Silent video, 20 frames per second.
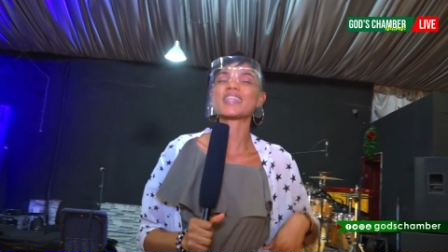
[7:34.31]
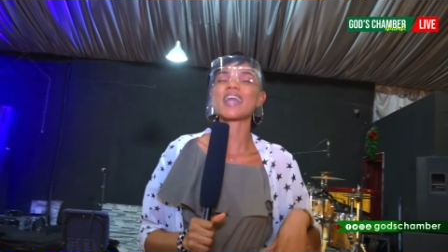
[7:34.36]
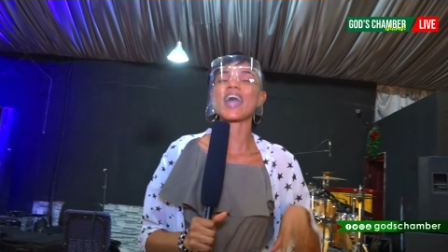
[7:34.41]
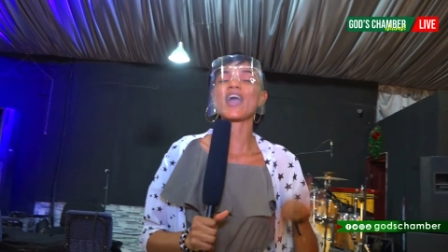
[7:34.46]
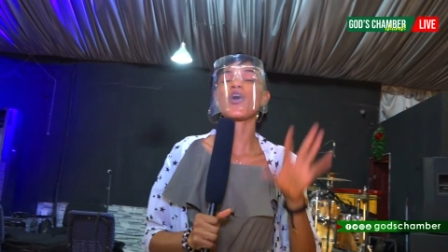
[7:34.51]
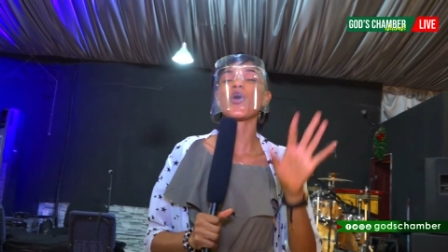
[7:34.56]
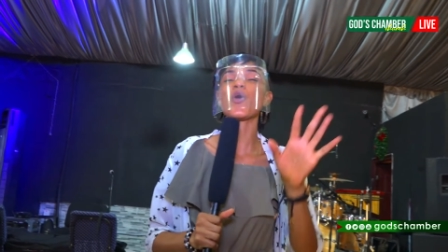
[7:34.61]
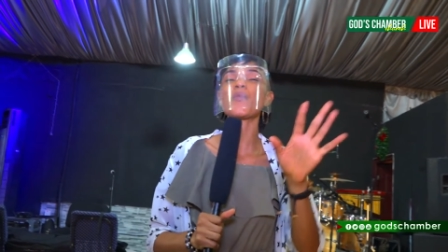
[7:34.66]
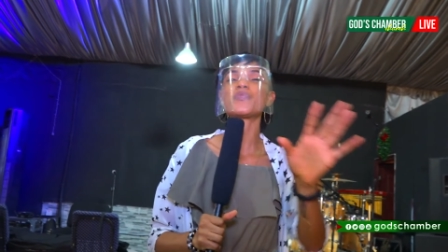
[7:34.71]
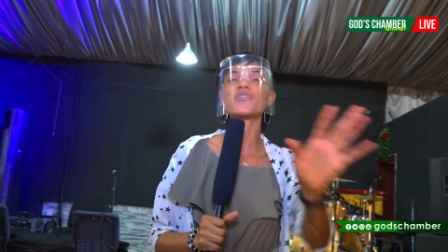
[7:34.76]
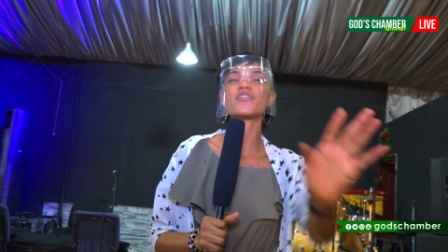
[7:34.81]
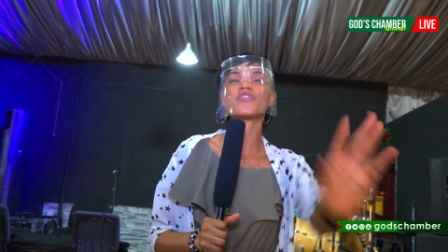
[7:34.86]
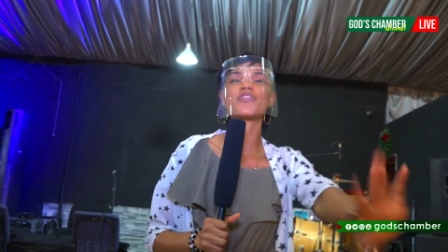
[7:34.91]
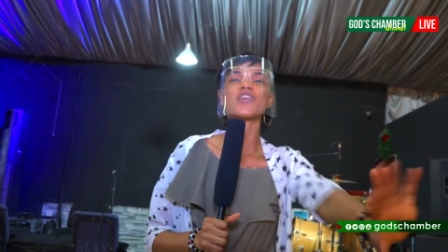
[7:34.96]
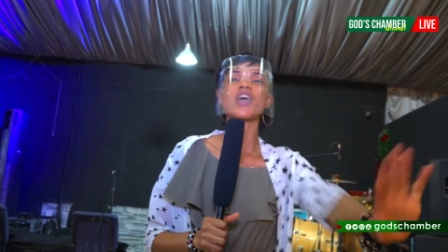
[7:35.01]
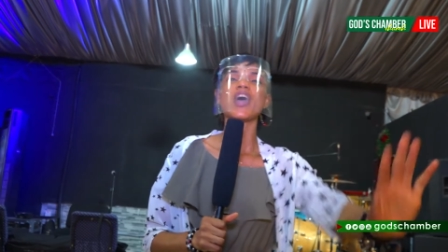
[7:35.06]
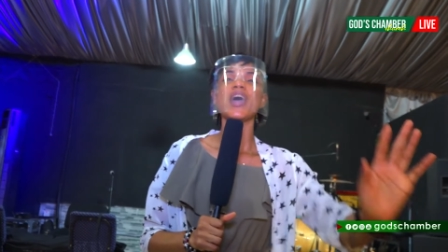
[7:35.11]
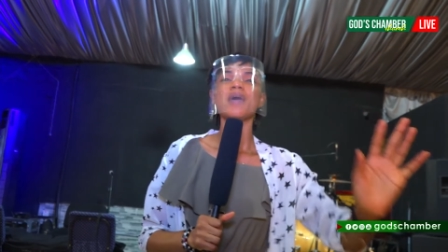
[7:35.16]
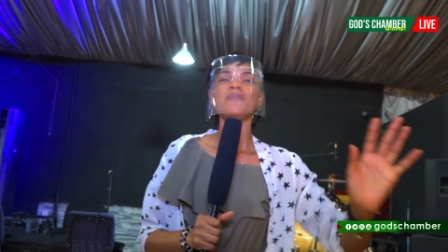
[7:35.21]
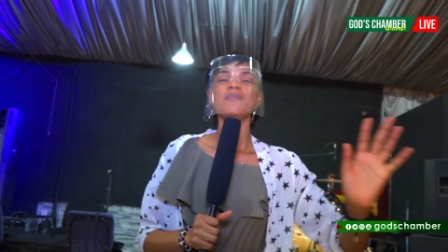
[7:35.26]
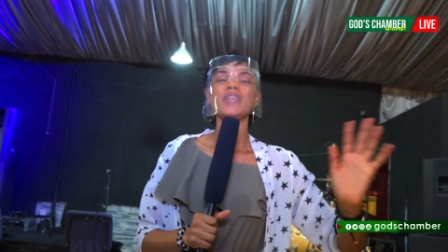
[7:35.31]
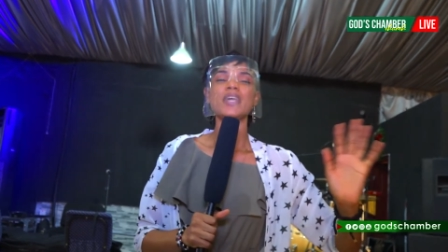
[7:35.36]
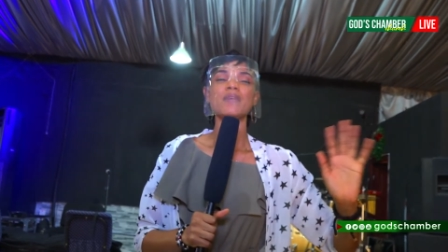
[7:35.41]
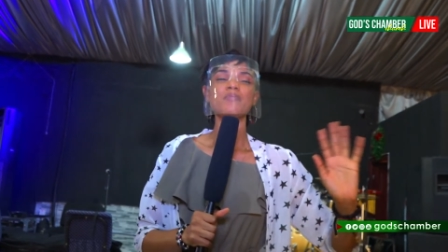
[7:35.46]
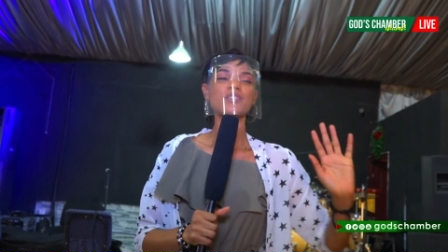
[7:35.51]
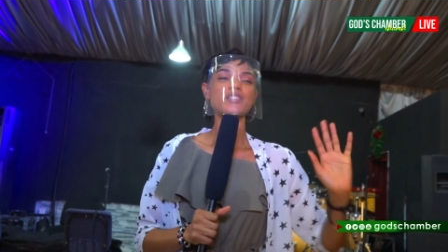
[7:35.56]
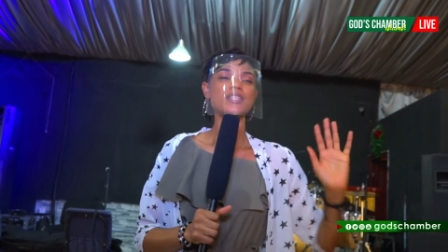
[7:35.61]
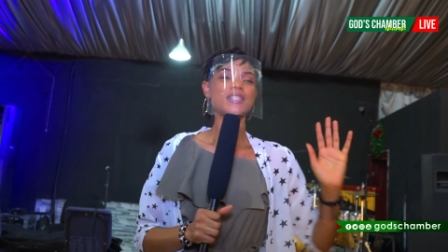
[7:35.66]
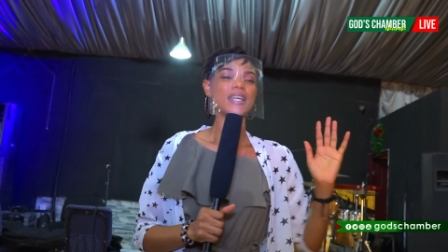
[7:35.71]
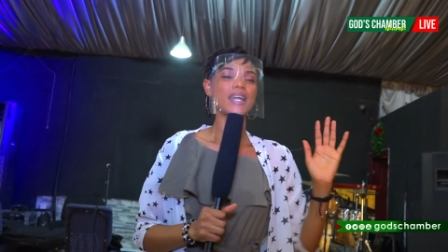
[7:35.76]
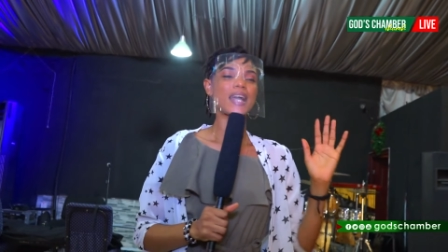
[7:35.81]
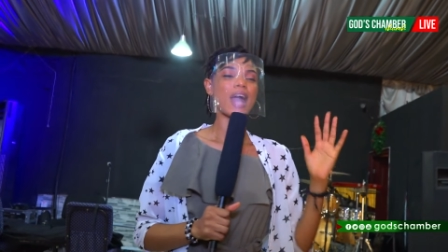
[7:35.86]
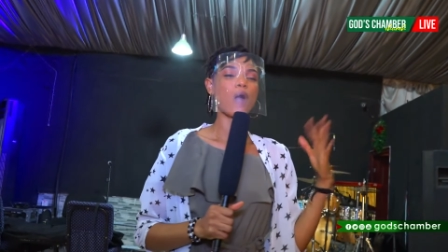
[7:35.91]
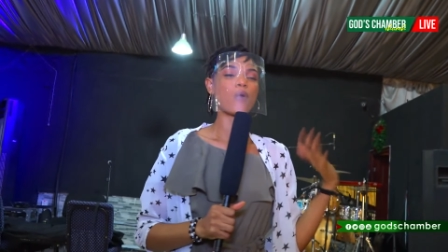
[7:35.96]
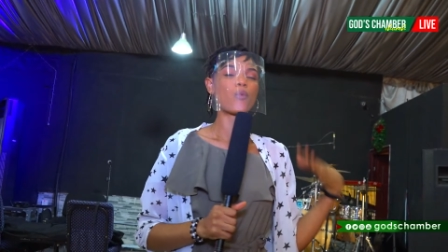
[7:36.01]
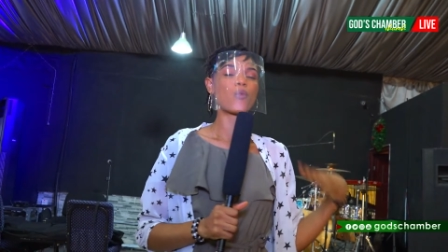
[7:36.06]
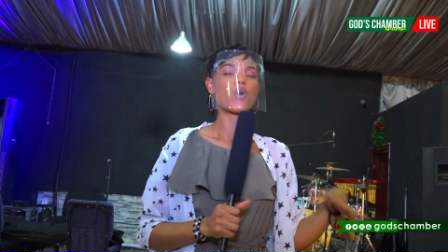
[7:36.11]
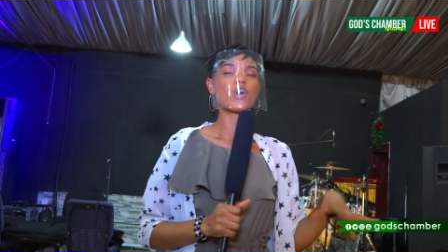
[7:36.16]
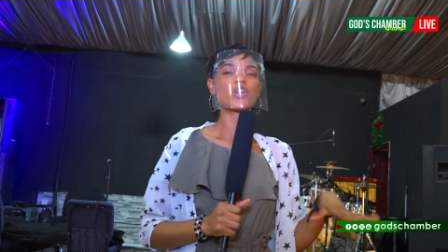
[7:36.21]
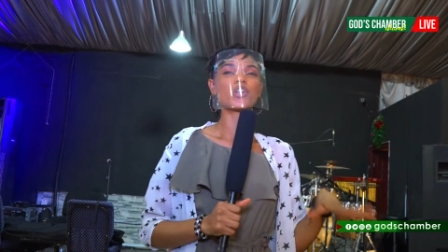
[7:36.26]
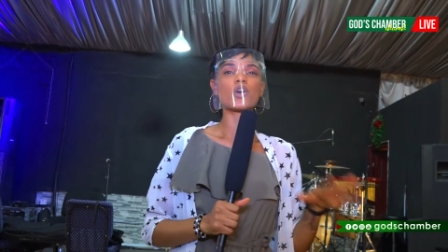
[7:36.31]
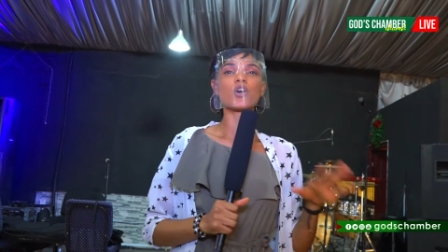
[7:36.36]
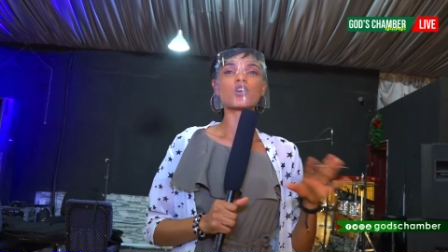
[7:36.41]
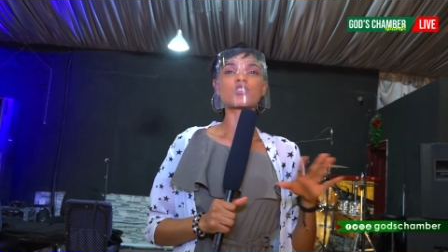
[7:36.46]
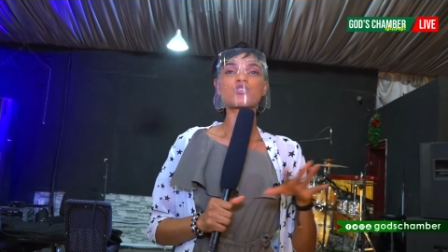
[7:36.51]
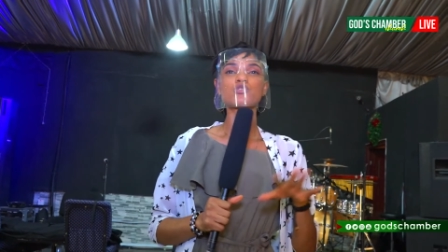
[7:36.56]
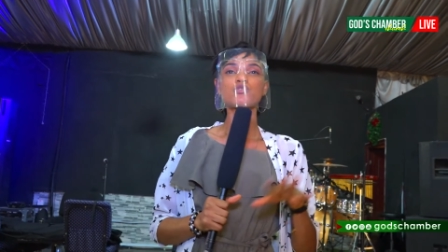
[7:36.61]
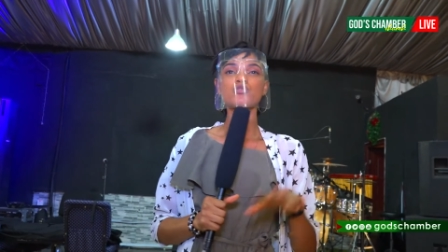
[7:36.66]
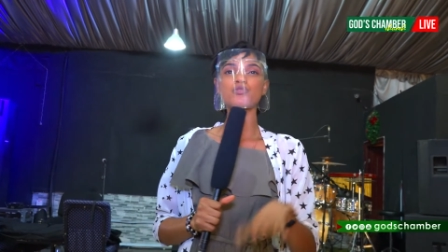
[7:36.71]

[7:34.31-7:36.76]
And I hope you've been able to take out one or